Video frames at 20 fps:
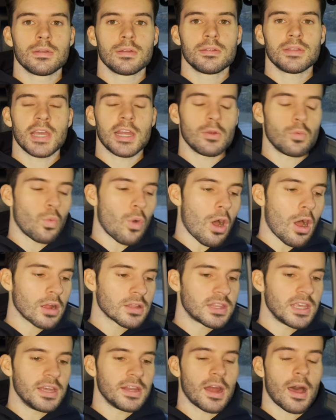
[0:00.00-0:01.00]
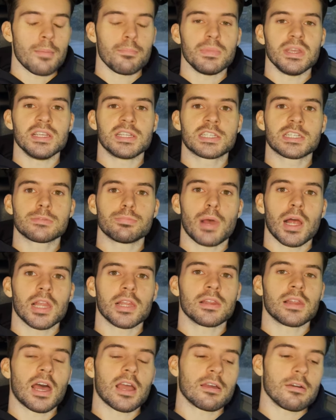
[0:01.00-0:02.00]
They'd have walked in on me
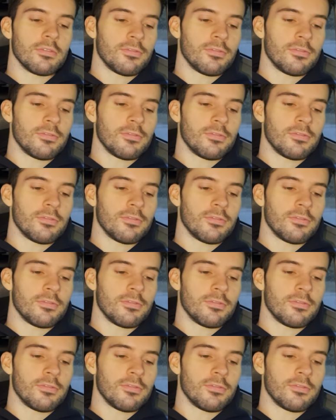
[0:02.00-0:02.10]
smelling like a